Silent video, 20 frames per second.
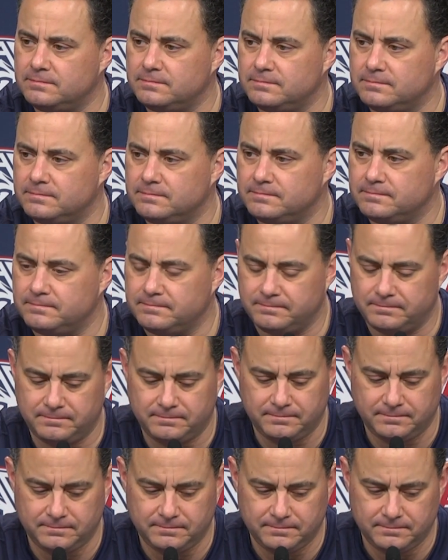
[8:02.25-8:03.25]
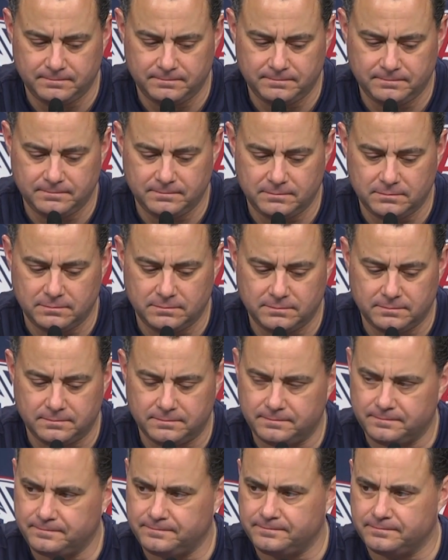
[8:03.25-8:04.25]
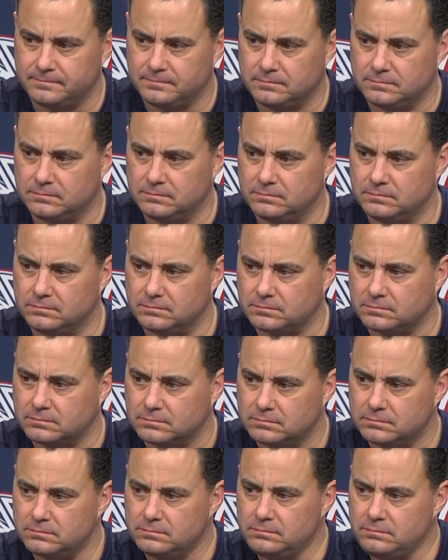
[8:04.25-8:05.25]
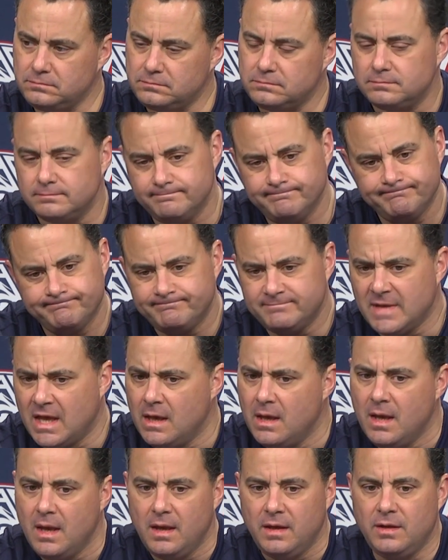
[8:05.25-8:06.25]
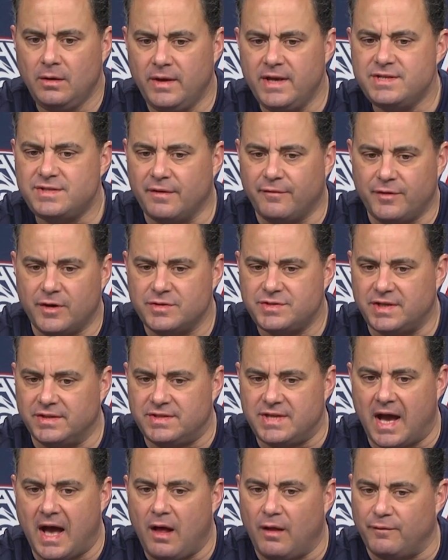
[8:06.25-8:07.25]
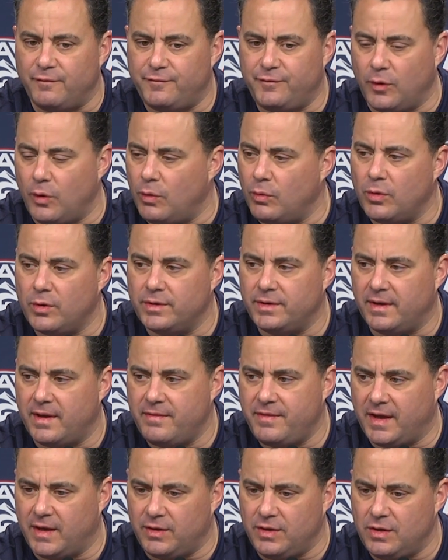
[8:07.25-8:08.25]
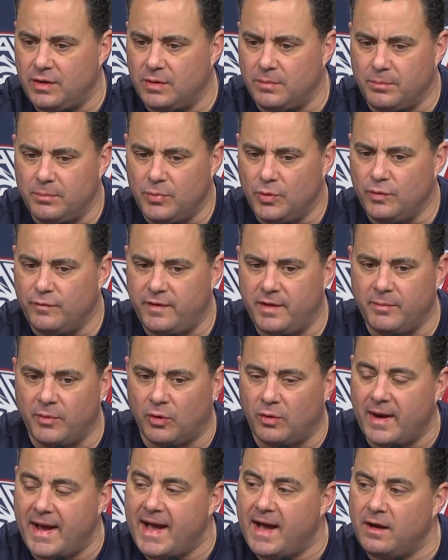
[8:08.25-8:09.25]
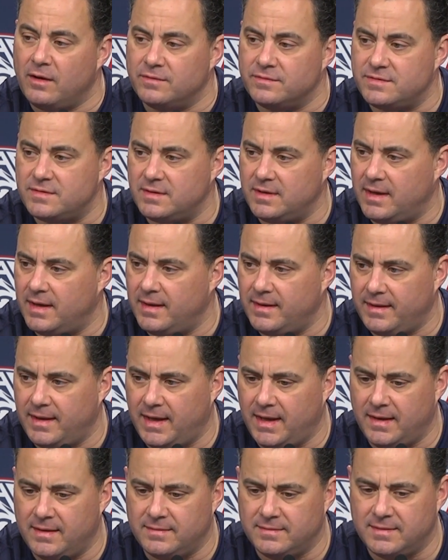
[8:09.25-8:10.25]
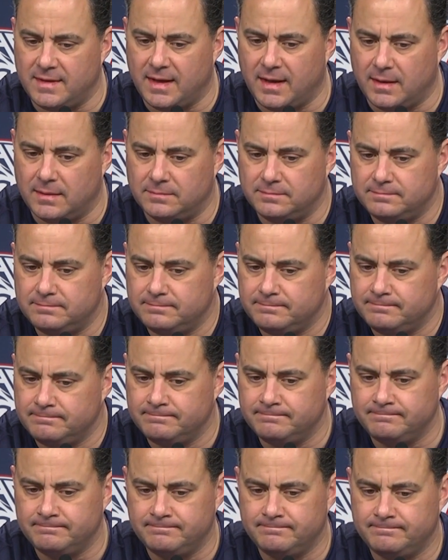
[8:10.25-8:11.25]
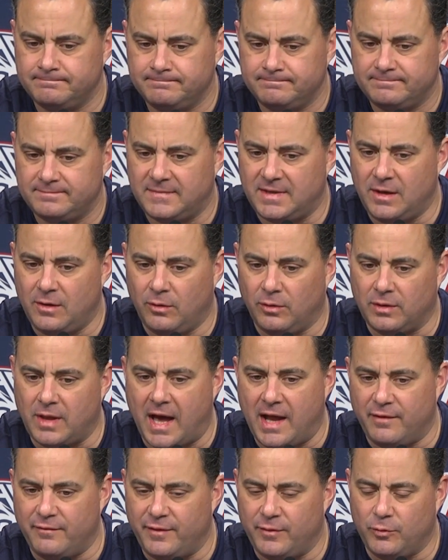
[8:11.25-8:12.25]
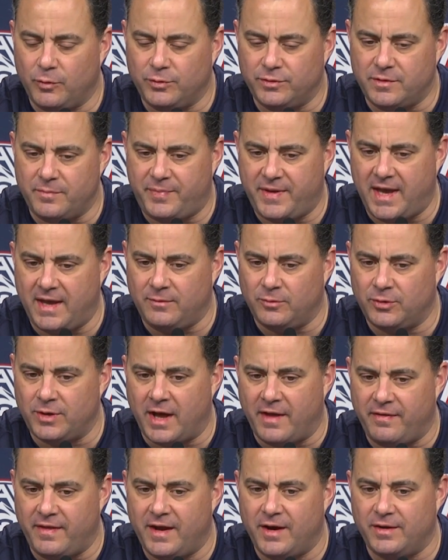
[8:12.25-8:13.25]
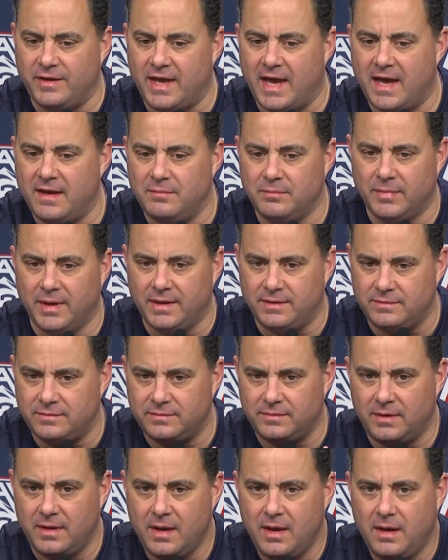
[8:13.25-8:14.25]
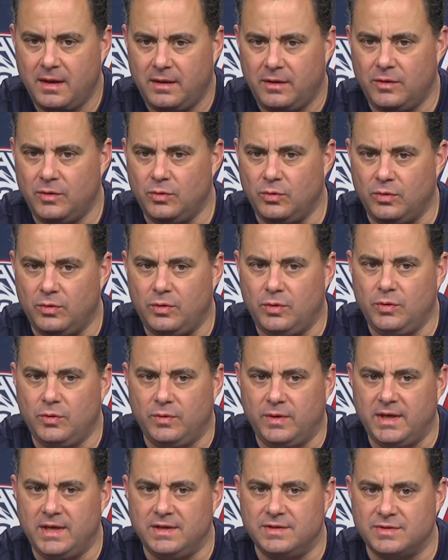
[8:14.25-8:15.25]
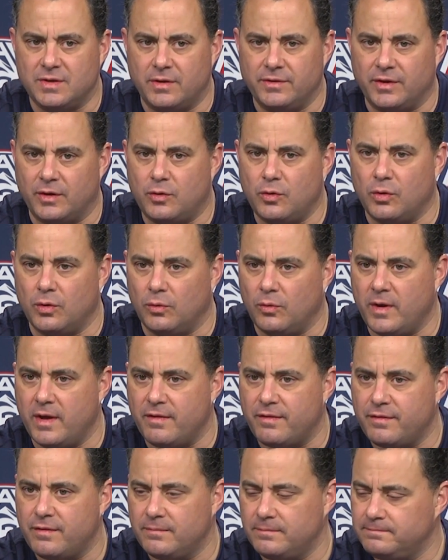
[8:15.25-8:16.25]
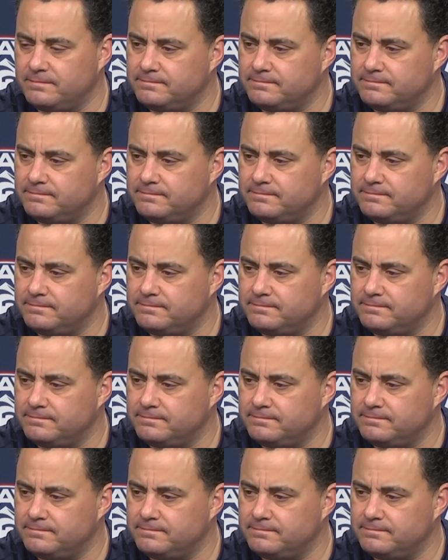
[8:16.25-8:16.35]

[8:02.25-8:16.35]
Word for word: Him, uh, being able to play center at all, or do you see him more just as a four? You know, he's a versatile forward. I think you can move him around, uh, and uh, you know, a lot of it will depend. We're not there yet, but who who he's on the court with.